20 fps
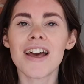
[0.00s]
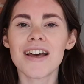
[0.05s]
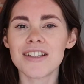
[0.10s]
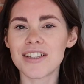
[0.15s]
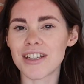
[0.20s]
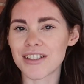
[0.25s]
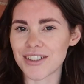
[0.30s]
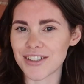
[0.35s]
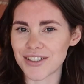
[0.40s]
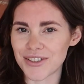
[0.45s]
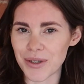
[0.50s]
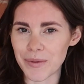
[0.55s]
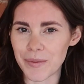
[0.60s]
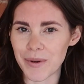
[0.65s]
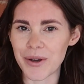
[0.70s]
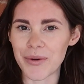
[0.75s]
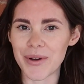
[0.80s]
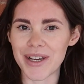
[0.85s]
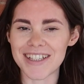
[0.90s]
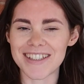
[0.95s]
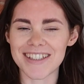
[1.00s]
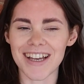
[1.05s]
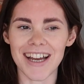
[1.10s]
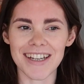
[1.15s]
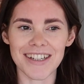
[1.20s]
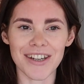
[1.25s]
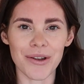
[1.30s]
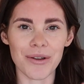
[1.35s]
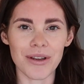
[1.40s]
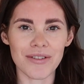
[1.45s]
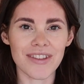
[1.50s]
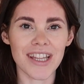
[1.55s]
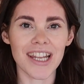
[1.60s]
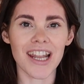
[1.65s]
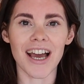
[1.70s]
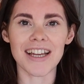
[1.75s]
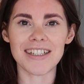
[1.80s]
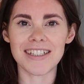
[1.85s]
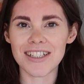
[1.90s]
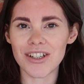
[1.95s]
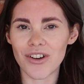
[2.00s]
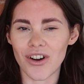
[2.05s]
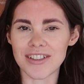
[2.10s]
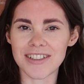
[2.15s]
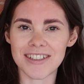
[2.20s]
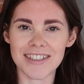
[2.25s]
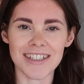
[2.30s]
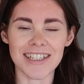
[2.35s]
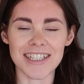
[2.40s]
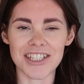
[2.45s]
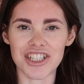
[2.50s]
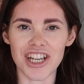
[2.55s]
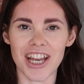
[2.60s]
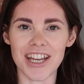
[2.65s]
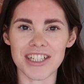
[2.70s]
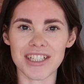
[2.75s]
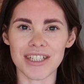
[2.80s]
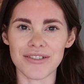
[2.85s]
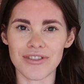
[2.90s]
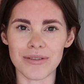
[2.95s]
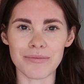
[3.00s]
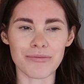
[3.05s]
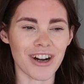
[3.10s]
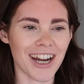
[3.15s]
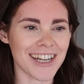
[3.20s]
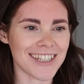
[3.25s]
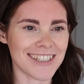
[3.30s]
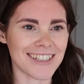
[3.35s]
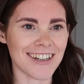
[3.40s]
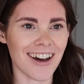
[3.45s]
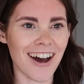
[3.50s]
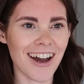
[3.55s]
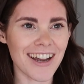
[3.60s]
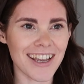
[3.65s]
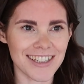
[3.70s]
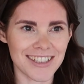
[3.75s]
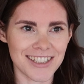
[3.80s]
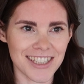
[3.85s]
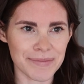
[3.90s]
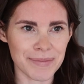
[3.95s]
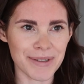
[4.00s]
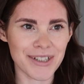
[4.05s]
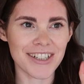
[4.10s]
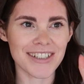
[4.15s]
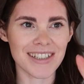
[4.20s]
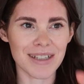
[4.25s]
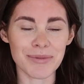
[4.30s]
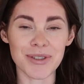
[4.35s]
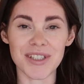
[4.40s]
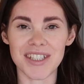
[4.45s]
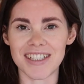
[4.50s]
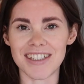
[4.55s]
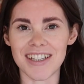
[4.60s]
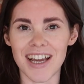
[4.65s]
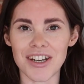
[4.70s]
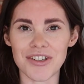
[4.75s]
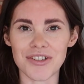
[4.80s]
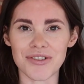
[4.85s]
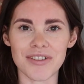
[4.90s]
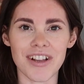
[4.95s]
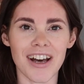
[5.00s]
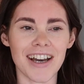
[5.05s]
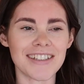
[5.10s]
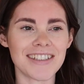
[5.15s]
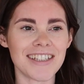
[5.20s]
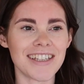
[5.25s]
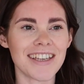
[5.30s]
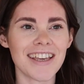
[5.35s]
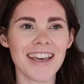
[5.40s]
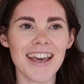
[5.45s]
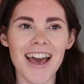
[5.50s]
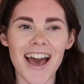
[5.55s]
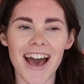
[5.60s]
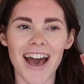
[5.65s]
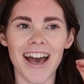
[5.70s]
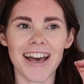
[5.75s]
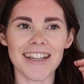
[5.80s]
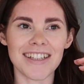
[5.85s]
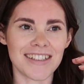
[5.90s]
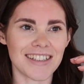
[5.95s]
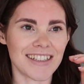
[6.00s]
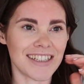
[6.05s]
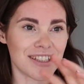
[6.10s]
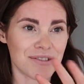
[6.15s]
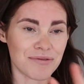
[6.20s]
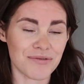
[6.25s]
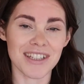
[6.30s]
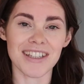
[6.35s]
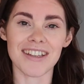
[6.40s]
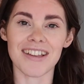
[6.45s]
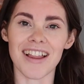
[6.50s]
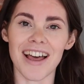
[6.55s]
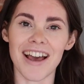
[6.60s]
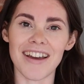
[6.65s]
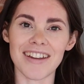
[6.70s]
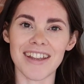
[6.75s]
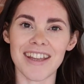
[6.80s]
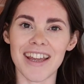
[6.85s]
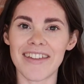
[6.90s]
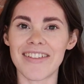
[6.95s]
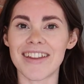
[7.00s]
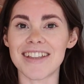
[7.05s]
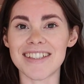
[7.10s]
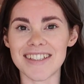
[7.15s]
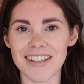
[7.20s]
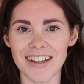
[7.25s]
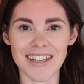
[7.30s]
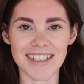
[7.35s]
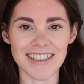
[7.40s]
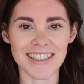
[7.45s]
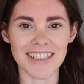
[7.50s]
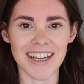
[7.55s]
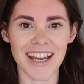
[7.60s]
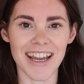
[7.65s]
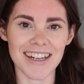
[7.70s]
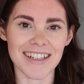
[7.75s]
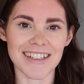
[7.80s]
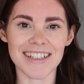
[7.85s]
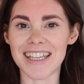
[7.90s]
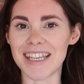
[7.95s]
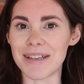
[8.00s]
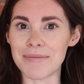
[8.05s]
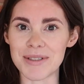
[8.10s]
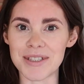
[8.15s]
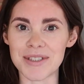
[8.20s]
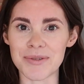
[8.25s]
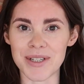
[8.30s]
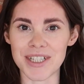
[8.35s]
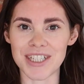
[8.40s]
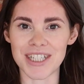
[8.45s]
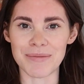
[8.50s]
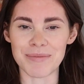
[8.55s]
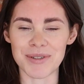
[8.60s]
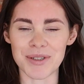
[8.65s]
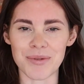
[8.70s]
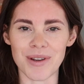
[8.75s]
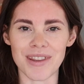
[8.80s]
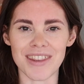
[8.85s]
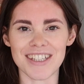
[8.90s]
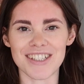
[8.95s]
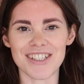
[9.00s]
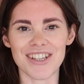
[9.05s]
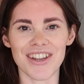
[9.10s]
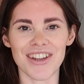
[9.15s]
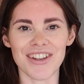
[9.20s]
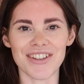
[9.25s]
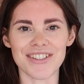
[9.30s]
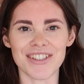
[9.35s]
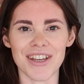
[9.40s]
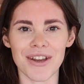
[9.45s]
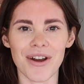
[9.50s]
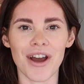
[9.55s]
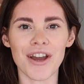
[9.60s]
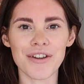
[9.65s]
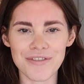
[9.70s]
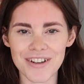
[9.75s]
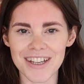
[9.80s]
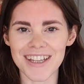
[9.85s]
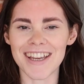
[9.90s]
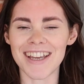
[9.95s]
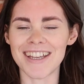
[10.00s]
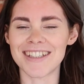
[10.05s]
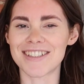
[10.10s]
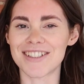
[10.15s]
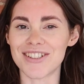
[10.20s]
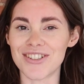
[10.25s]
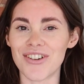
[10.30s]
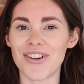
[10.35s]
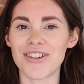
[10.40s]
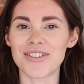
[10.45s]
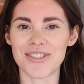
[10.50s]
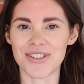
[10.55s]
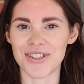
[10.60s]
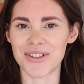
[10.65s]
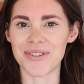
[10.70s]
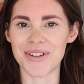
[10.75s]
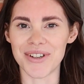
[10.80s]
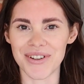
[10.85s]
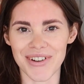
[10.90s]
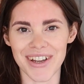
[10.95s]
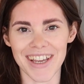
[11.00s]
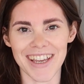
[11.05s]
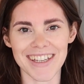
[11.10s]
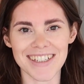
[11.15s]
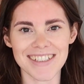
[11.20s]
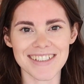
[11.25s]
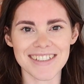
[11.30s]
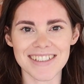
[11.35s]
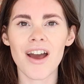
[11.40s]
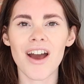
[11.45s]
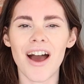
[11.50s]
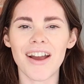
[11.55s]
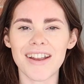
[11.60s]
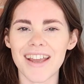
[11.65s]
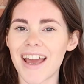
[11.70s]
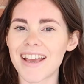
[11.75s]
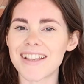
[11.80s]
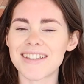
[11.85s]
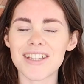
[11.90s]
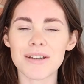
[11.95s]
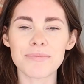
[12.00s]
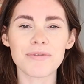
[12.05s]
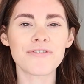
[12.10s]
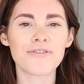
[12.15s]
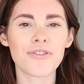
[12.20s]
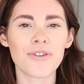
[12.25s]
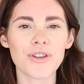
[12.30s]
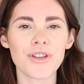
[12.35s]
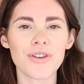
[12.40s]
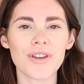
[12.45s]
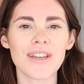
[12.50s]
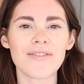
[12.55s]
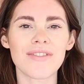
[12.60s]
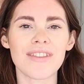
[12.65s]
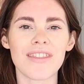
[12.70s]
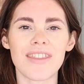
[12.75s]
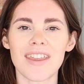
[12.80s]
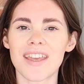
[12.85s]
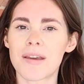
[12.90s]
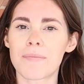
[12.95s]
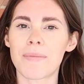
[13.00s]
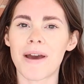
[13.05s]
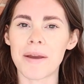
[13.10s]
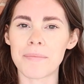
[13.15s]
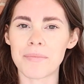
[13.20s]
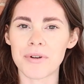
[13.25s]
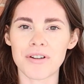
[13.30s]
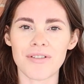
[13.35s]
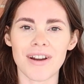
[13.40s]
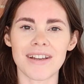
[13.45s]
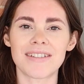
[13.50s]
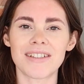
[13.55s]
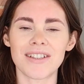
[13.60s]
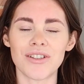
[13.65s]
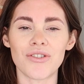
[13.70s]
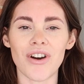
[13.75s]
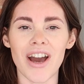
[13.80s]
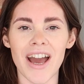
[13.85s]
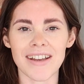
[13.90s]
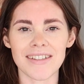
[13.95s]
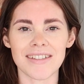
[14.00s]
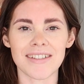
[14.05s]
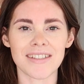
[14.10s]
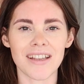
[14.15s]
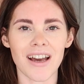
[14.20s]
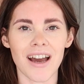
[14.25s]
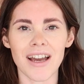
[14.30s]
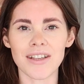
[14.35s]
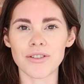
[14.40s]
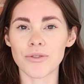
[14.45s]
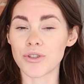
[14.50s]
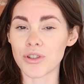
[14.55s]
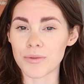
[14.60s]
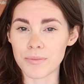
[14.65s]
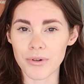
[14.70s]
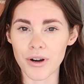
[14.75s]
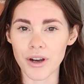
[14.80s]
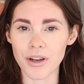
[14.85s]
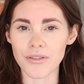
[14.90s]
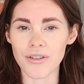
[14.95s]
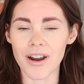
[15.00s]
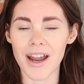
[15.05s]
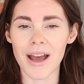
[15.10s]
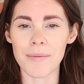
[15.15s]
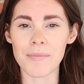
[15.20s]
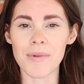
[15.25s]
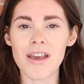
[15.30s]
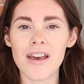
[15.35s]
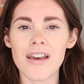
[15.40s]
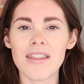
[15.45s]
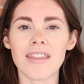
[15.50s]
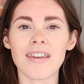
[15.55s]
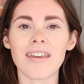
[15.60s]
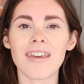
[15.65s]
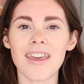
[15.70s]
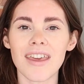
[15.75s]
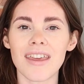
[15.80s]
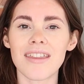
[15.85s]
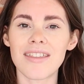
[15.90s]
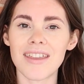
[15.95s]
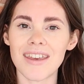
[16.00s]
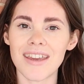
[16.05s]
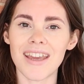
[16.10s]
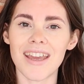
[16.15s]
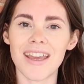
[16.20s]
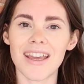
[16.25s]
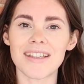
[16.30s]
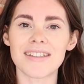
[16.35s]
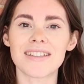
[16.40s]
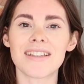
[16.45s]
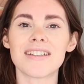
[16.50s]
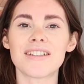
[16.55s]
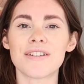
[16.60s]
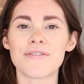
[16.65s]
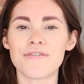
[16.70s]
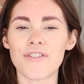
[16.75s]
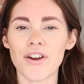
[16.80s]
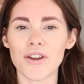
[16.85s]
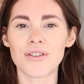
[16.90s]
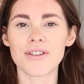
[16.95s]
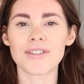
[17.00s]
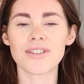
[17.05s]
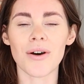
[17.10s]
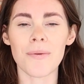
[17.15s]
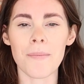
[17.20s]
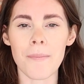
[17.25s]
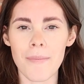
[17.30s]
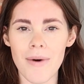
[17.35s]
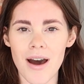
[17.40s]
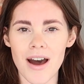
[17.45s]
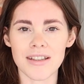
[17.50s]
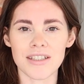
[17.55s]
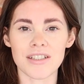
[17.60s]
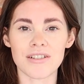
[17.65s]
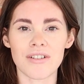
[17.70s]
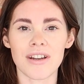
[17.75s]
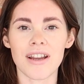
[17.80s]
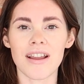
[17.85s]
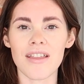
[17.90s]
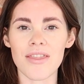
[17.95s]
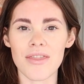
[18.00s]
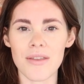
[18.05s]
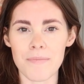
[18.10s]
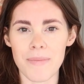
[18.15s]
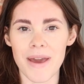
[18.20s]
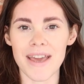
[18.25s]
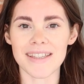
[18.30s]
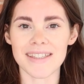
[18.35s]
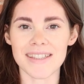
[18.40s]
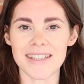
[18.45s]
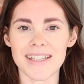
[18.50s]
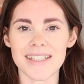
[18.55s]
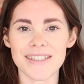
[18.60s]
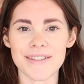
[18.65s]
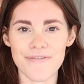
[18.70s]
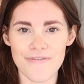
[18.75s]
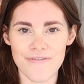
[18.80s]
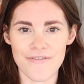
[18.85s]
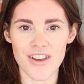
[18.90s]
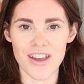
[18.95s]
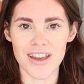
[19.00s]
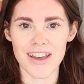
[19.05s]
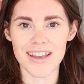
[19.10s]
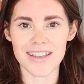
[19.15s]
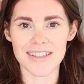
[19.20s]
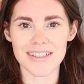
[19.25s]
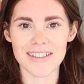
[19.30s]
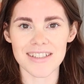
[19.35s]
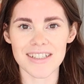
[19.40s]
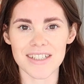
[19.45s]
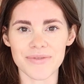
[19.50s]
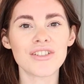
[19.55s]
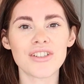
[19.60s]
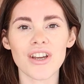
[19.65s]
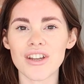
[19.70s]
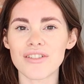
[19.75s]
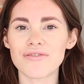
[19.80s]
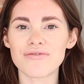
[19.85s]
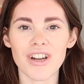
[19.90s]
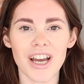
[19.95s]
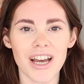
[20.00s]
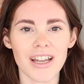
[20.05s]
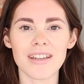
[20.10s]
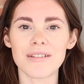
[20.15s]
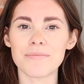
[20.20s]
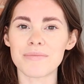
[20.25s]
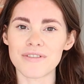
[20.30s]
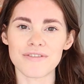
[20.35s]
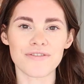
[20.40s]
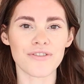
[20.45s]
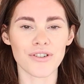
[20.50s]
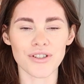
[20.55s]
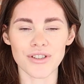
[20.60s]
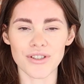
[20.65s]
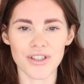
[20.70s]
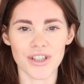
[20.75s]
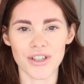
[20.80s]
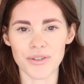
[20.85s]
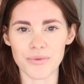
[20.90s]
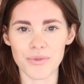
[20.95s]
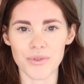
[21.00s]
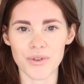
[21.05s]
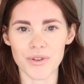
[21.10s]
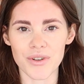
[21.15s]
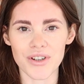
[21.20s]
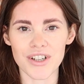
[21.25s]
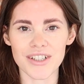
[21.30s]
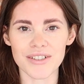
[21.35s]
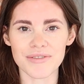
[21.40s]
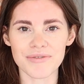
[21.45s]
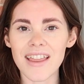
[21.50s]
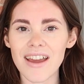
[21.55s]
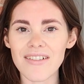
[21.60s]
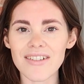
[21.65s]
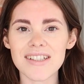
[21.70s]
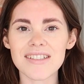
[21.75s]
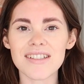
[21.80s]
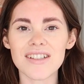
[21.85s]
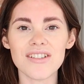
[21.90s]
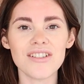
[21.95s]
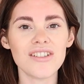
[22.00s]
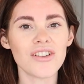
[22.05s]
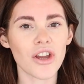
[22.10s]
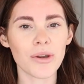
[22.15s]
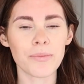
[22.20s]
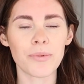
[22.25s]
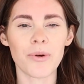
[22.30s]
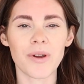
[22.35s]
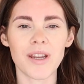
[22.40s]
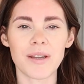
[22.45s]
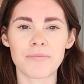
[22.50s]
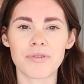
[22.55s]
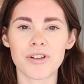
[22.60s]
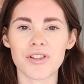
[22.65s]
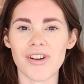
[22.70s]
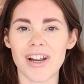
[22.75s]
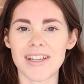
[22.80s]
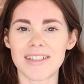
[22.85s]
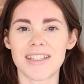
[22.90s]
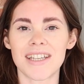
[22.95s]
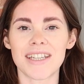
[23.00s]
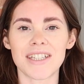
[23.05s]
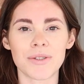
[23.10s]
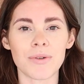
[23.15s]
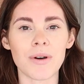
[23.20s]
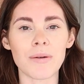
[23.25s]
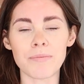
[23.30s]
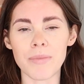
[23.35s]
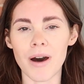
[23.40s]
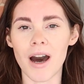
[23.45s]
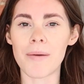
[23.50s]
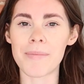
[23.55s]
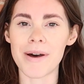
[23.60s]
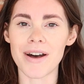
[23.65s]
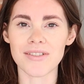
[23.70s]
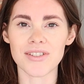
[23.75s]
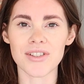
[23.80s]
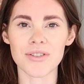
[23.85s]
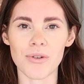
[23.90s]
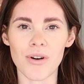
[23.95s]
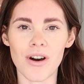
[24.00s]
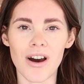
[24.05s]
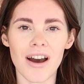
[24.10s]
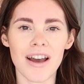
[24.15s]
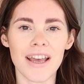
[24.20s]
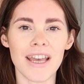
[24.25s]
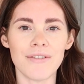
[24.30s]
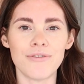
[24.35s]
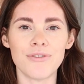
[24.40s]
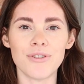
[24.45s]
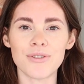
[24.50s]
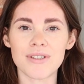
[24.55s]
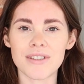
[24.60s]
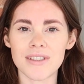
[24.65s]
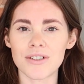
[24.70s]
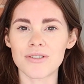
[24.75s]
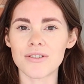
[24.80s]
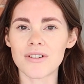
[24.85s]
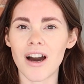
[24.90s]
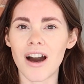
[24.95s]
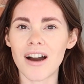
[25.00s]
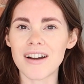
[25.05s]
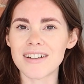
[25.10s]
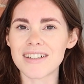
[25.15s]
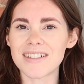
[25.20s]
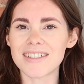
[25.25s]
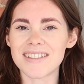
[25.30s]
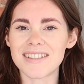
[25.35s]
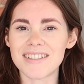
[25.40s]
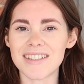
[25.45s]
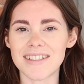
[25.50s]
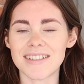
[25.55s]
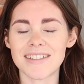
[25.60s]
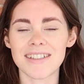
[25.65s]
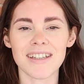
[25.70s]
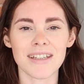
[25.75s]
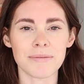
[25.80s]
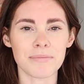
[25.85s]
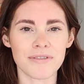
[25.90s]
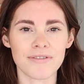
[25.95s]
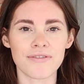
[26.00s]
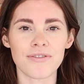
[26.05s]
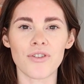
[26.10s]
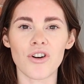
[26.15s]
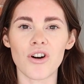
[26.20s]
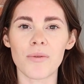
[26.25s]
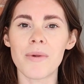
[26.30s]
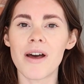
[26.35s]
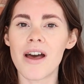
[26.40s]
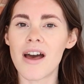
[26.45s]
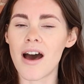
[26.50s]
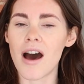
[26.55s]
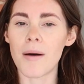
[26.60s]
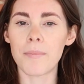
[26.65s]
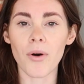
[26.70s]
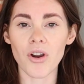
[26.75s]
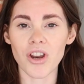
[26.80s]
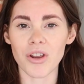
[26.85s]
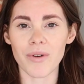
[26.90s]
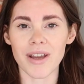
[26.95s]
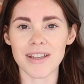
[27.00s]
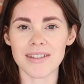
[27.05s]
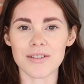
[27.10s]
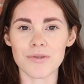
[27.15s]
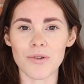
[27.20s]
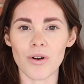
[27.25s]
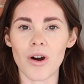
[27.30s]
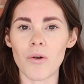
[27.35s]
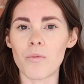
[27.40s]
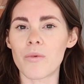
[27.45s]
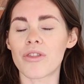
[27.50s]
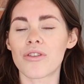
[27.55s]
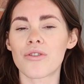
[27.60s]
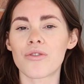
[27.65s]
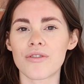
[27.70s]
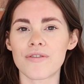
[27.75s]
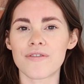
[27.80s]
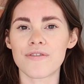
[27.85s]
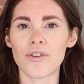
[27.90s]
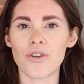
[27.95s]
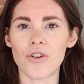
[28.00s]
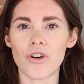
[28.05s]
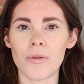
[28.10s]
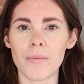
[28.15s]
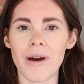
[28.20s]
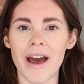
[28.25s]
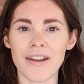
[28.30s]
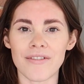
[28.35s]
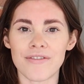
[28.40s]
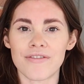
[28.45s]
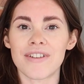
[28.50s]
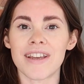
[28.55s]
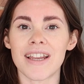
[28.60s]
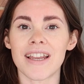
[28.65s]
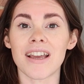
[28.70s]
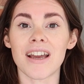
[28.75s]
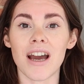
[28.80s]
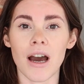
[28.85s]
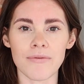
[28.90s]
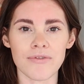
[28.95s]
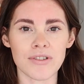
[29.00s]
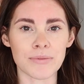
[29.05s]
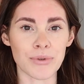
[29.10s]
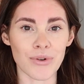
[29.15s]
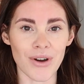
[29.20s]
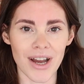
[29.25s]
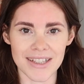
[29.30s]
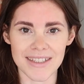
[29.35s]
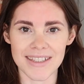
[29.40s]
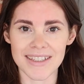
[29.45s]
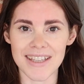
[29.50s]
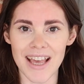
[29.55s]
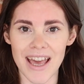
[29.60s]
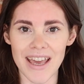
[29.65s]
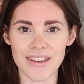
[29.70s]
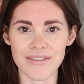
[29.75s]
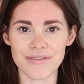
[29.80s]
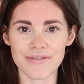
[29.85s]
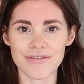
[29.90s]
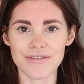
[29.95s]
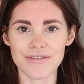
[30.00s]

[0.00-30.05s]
Just a super quick side note, if the lighting constantly is changing from bright to dark, it's just because I'm using natural lighting and it's really cloudy and then sunny today and it keeps switching between the two. So hopefully it's not too annoying. Okay, so before you even think about progressing your exercise or your program, the key thing is to focus on mastering the basics first. Don't run before you can walk. There is no point in progressing to a barbell squat if you still can't consistently perform a bodyweight squat with good form and feeling comfortable and safe.